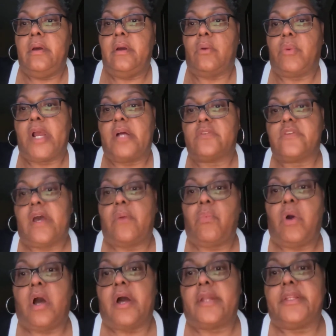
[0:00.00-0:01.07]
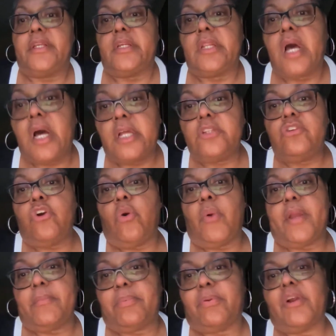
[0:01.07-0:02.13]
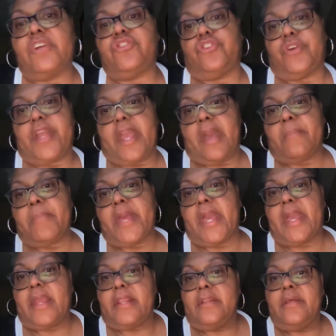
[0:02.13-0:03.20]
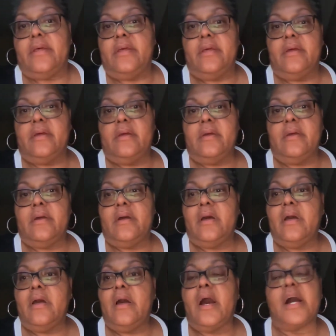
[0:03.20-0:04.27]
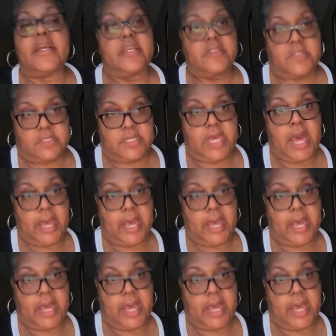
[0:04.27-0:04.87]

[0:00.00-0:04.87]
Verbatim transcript: around Taiwan in an ongoing pressure campaign against the